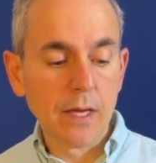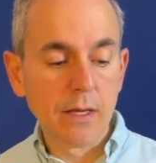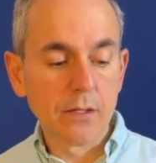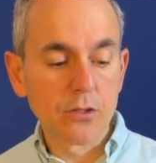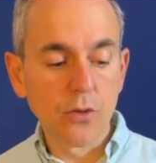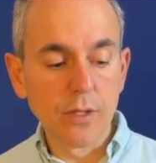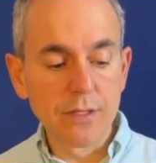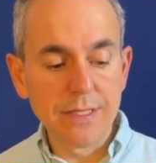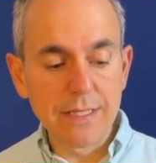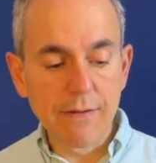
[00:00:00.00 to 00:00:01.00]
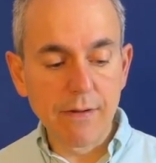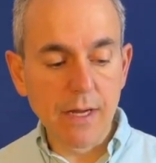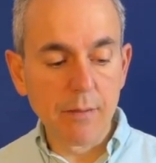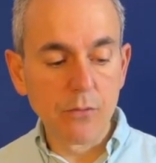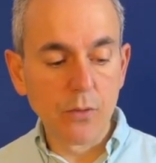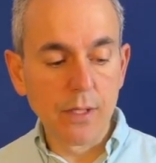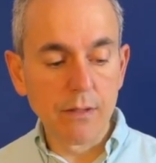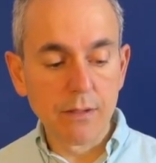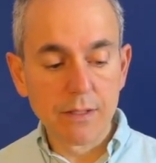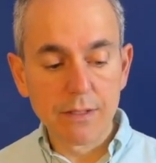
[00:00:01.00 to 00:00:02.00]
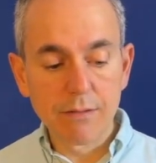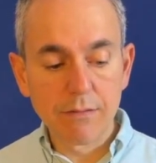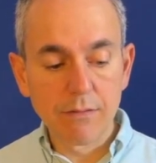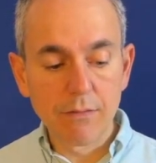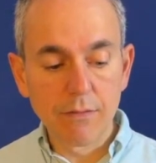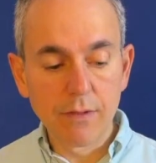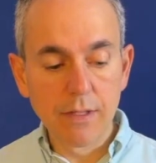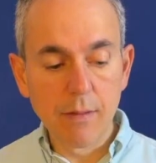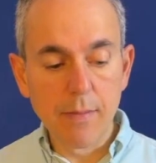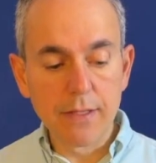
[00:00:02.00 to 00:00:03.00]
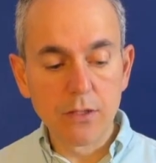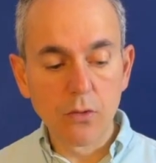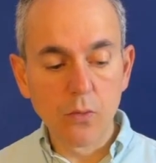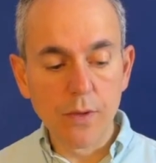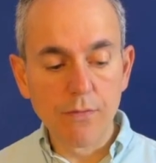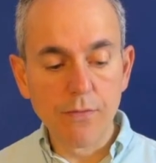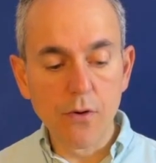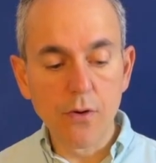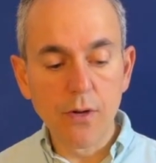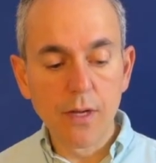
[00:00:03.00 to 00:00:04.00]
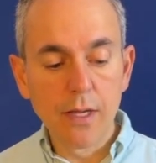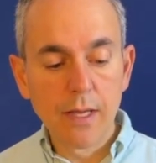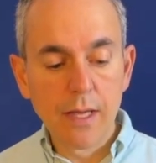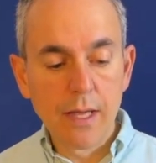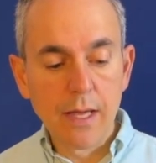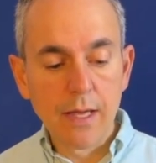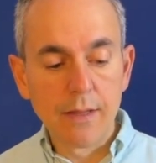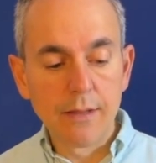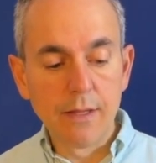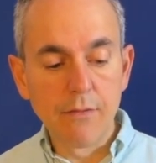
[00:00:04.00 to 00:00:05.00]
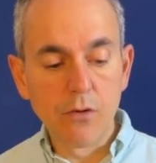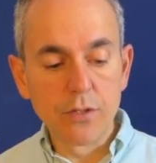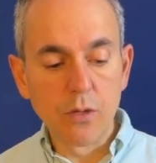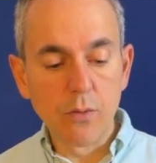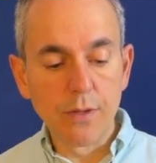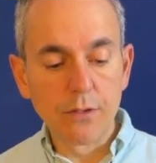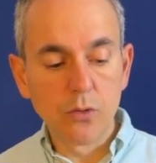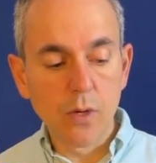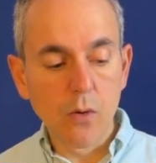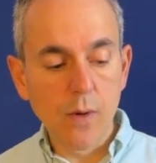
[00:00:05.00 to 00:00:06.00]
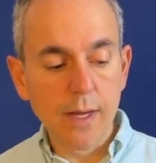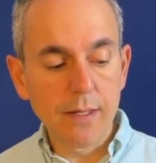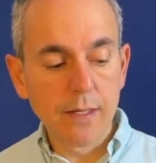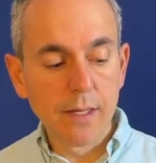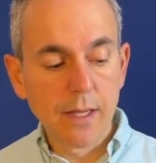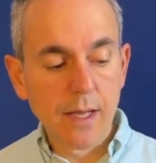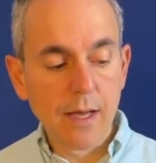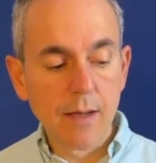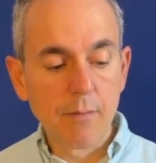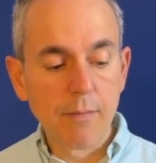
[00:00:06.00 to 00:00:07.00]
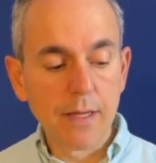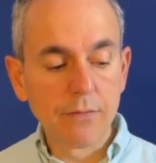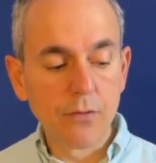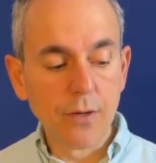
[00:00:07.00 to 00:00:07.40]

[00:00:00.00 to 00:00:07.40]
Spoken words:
So in C7 I'm doing the bass note with 4, the voicing with 2 and 1, but for